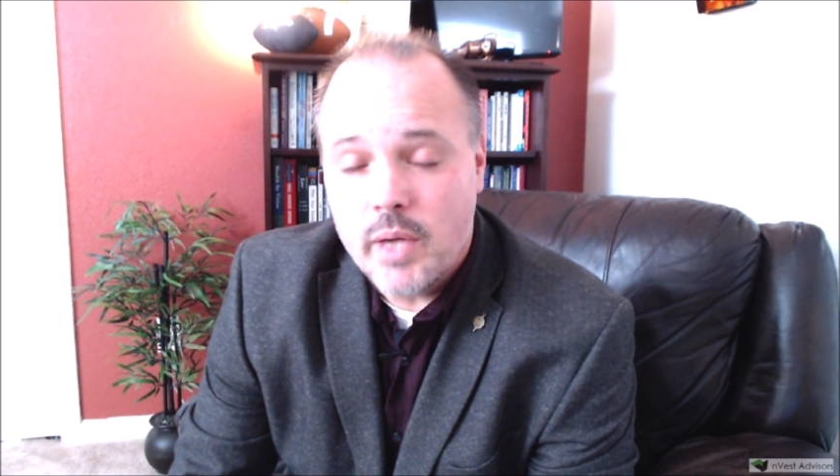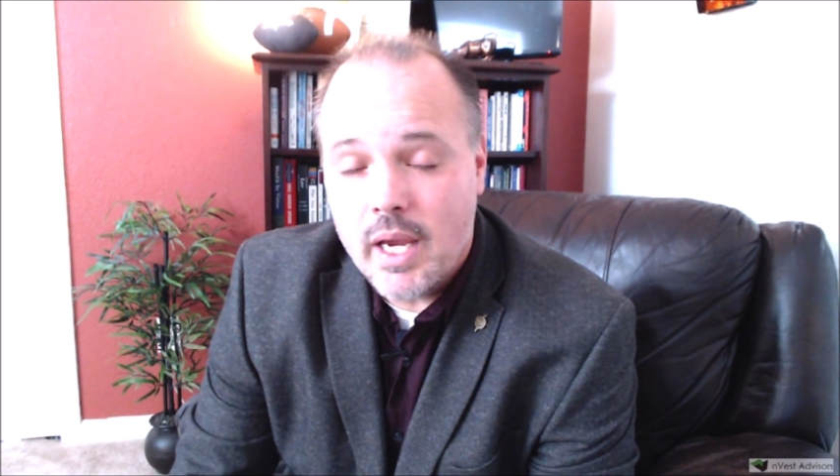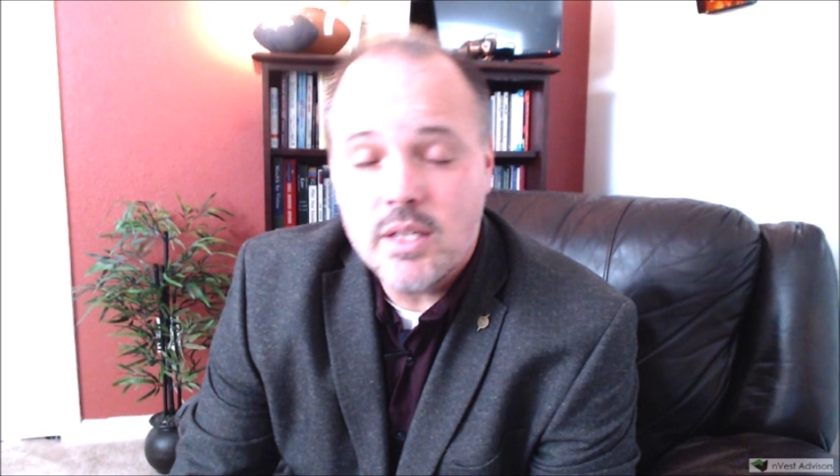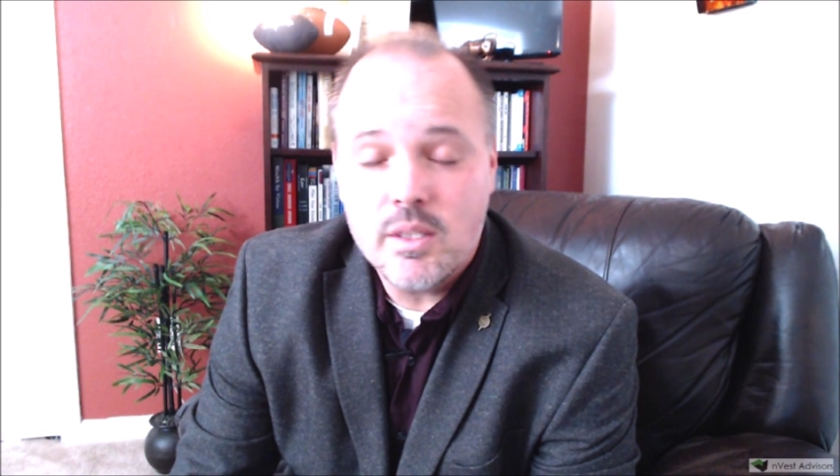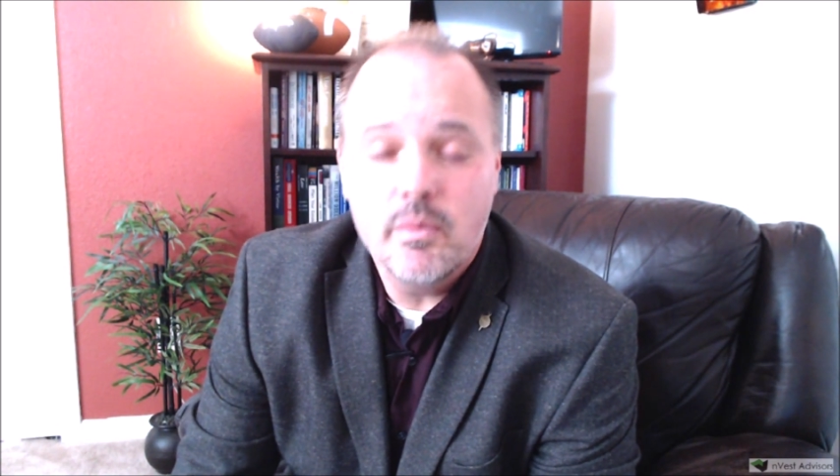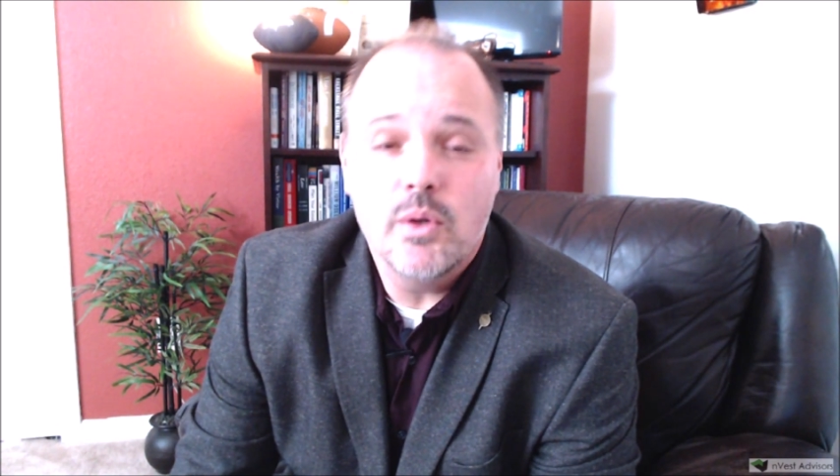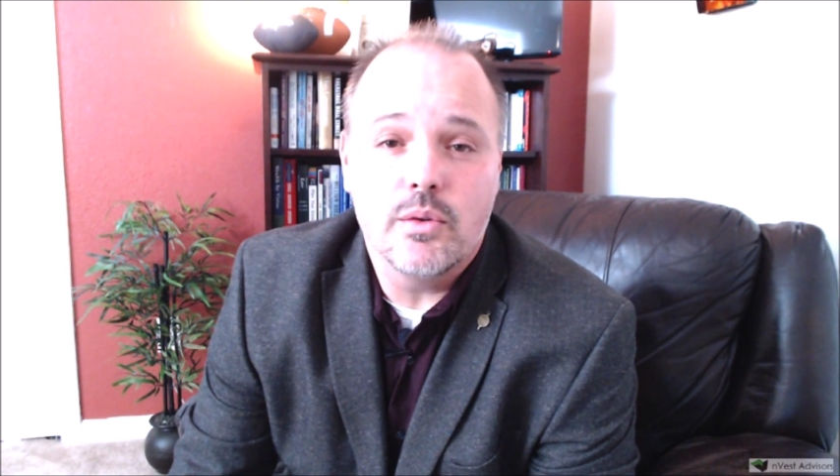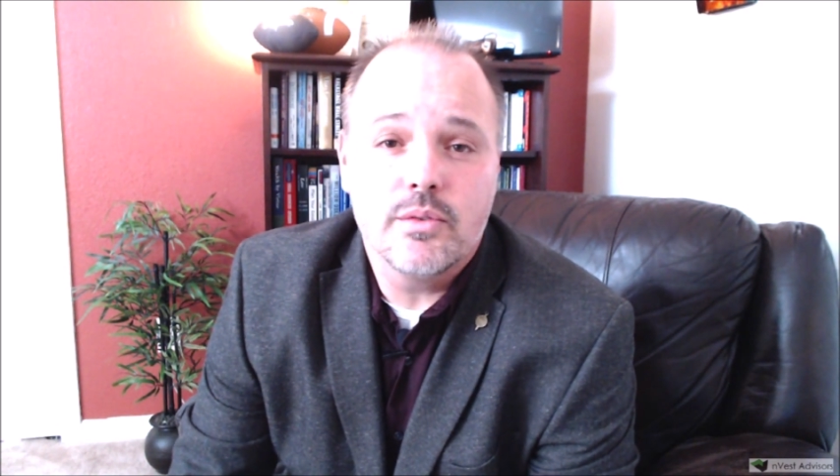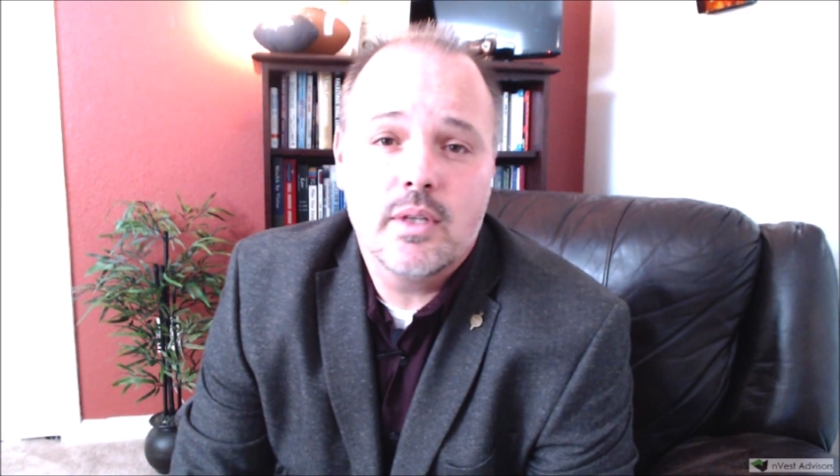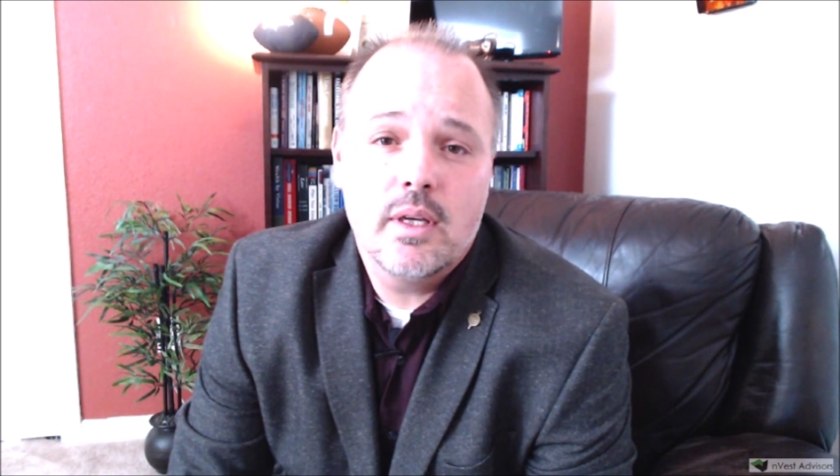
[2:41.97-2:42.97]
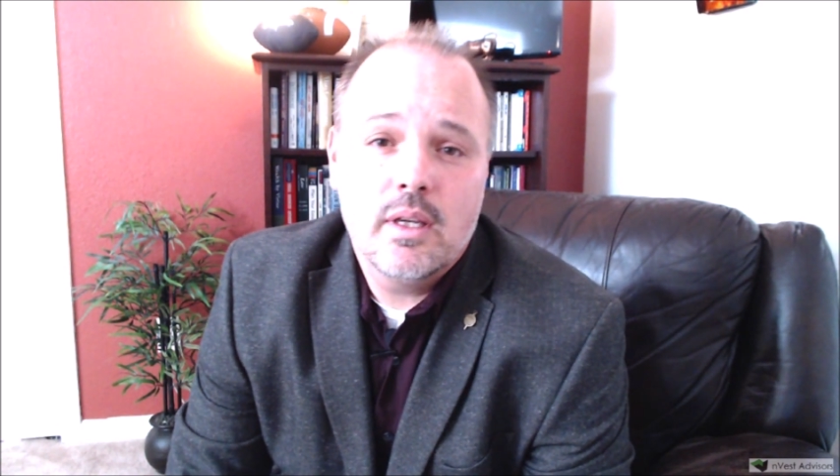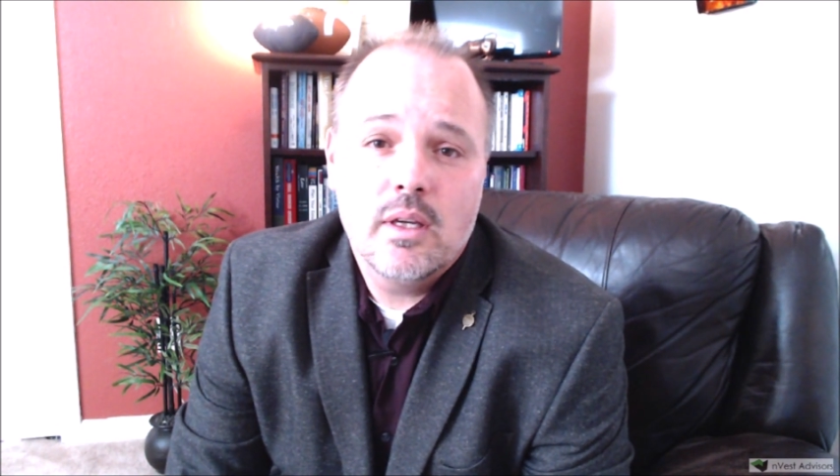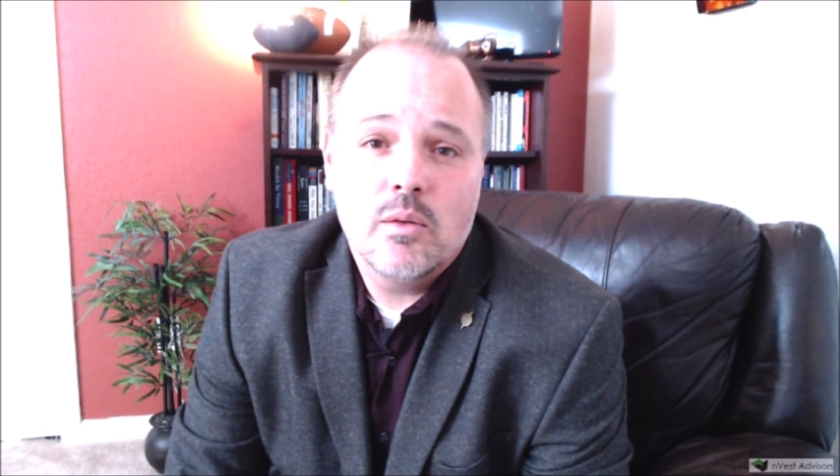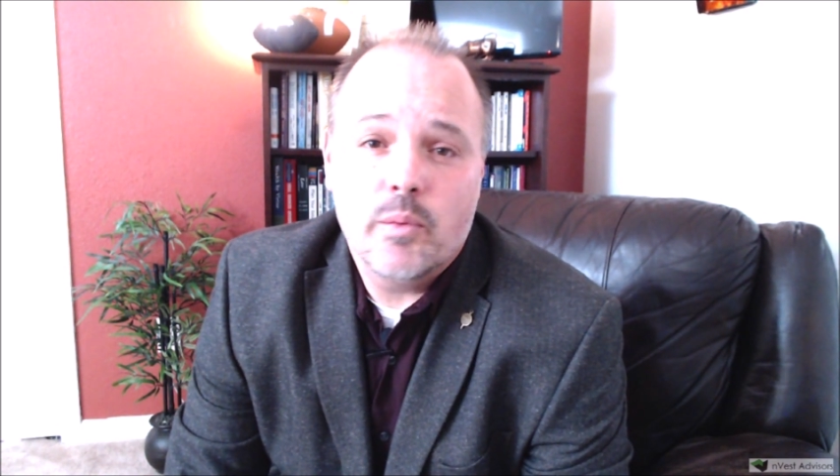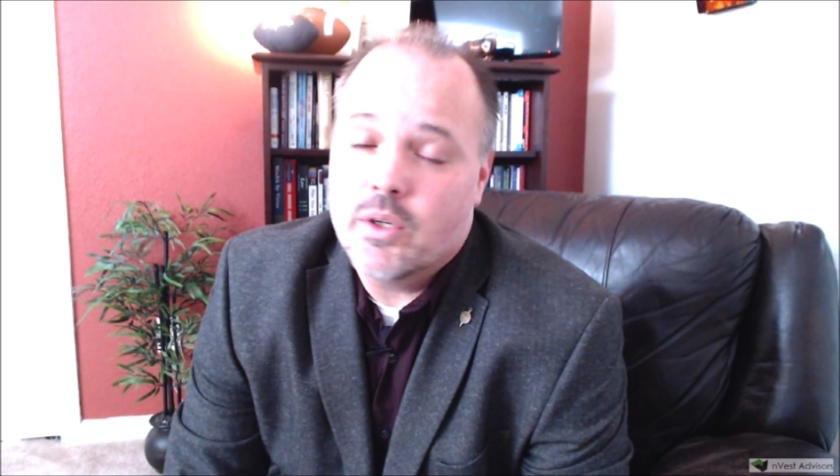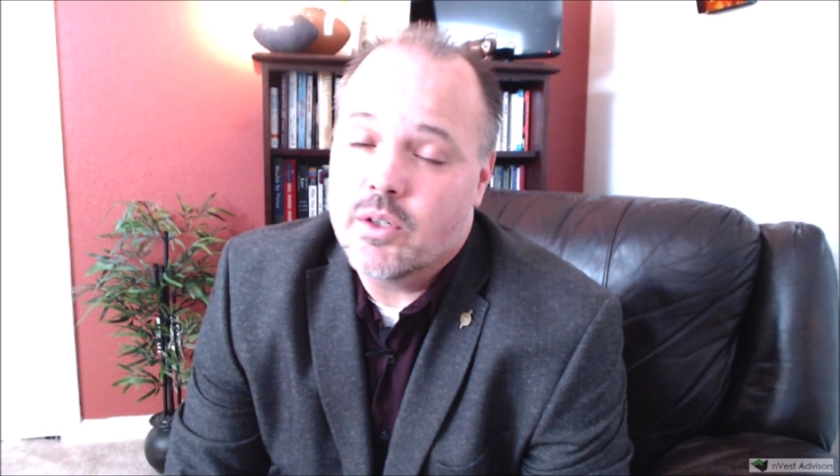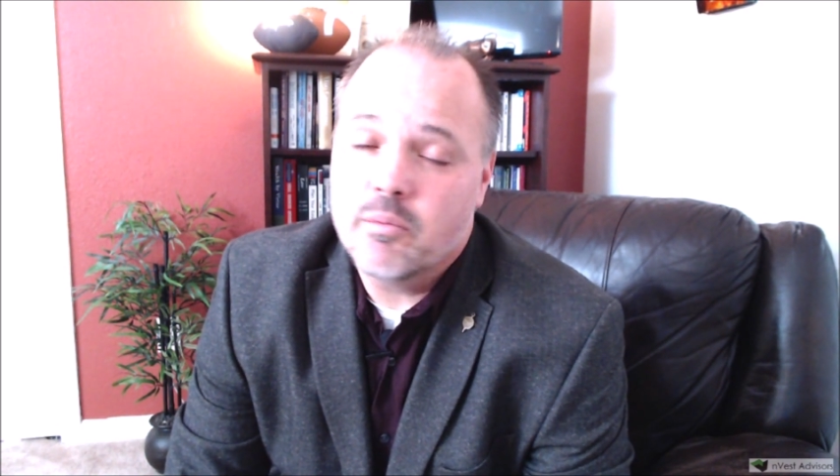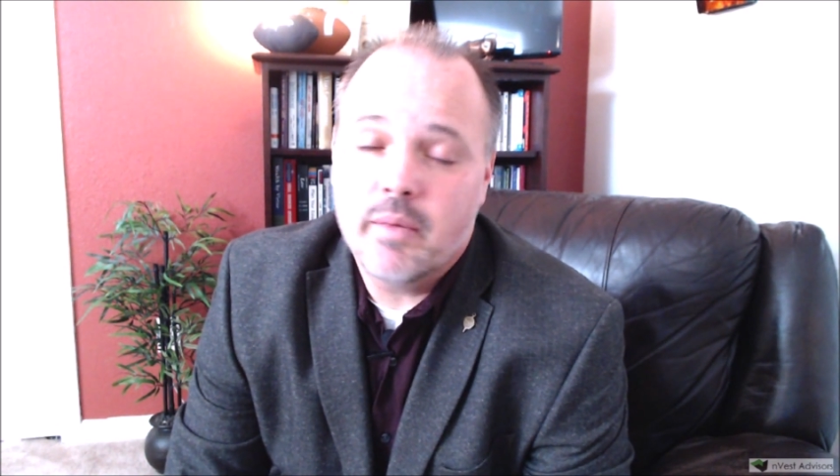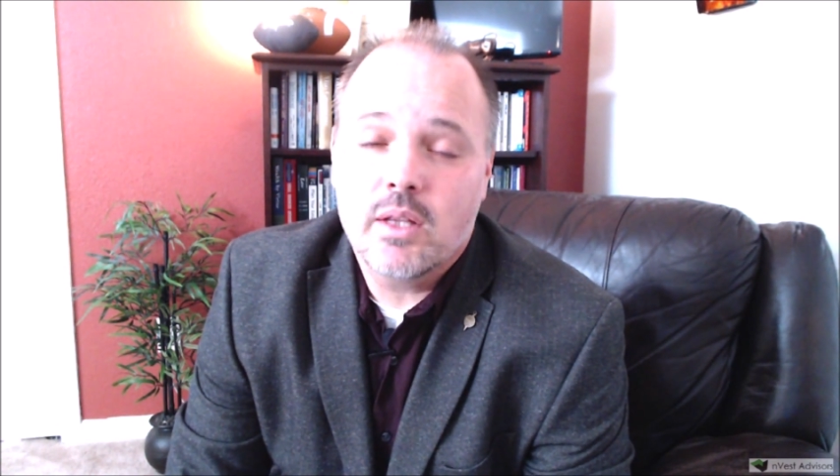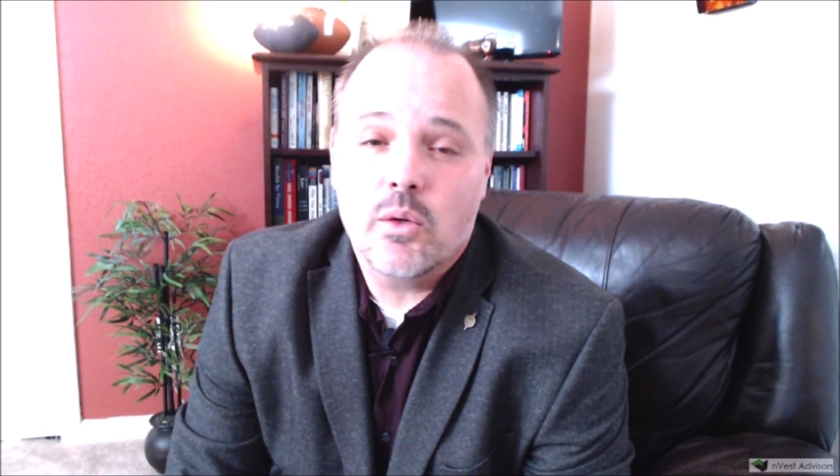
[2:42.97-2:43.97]
we had to move. We
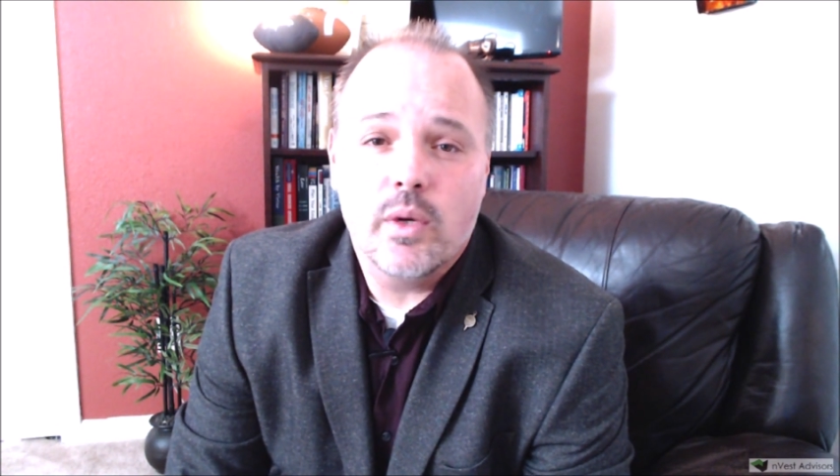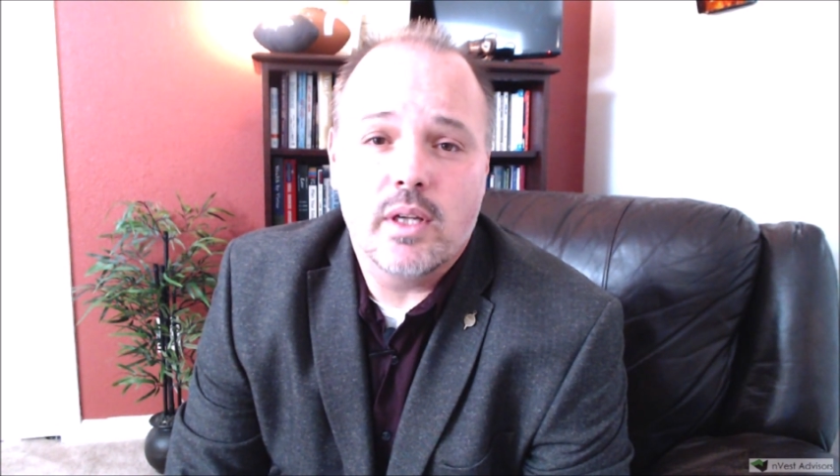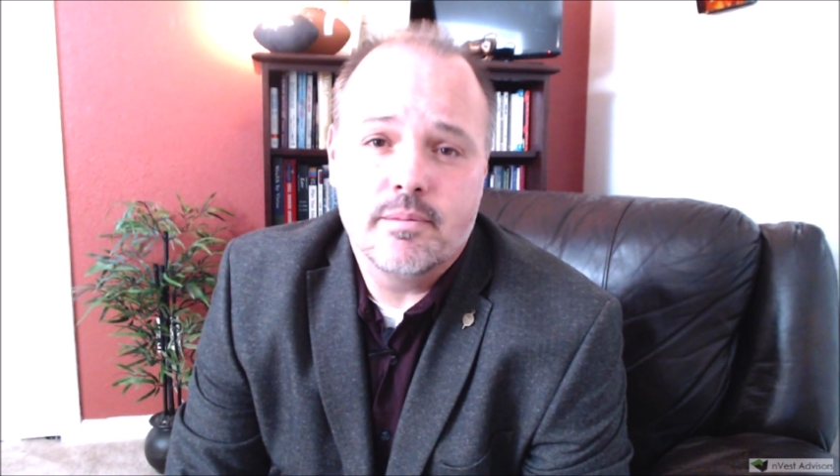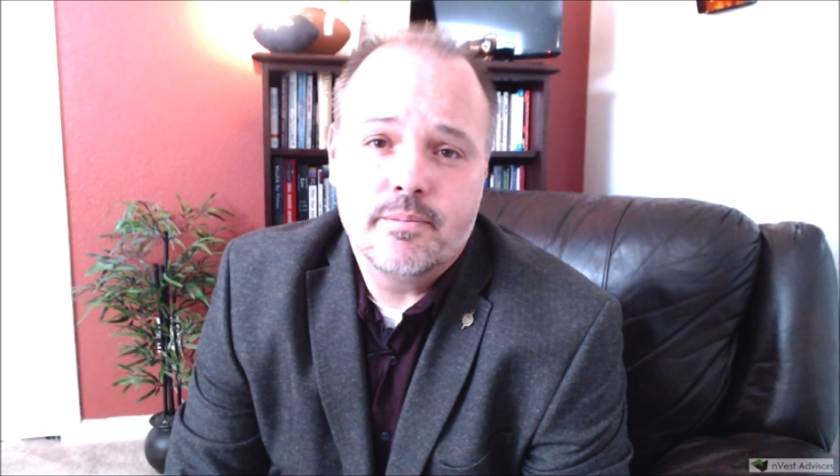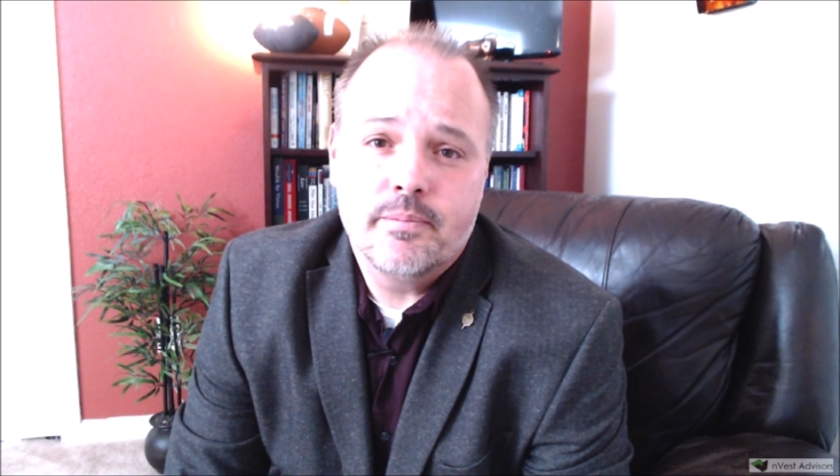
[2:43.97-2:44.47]
couldn't make the rent.